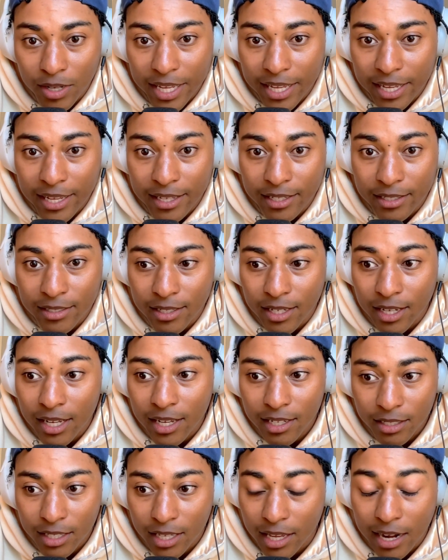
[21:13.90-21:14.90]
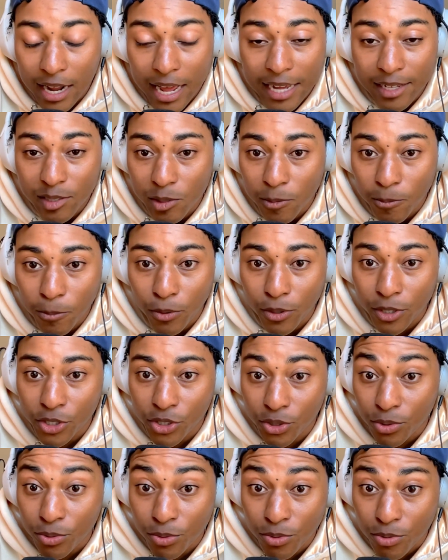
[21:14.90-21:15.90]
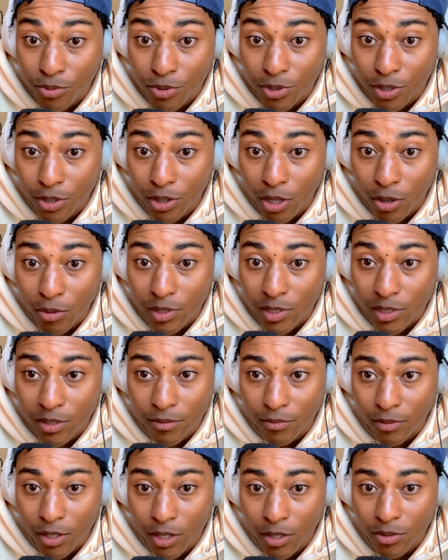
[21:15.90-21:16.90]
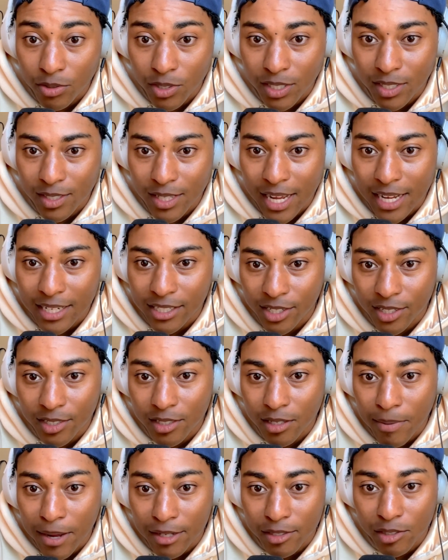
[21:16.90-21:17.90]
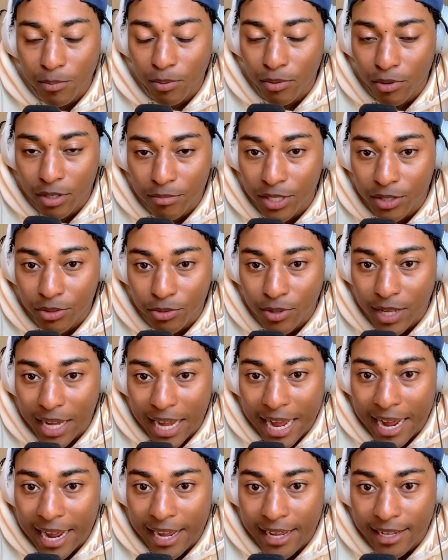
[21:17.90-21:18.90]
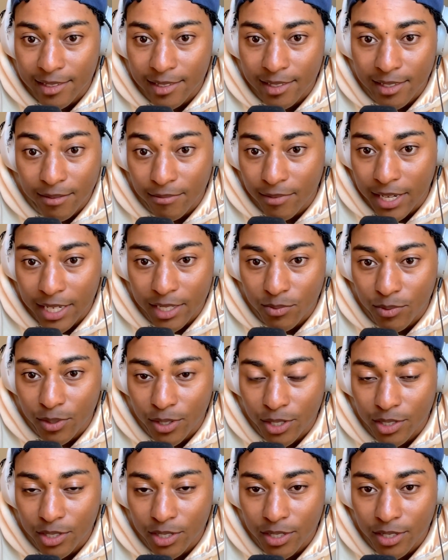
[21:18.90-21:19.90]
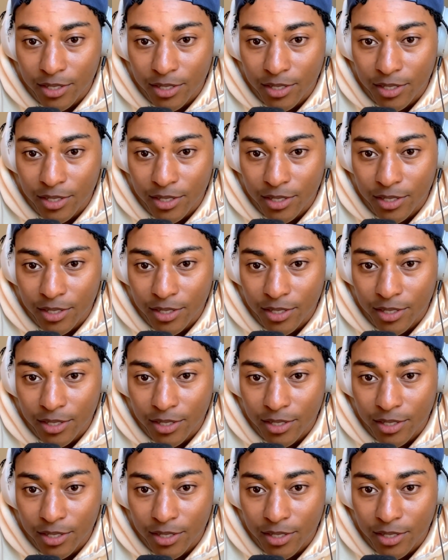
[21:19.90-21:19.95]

And can I support you through your lowest of lows? It's not just about supporting me through the highs and vice versa.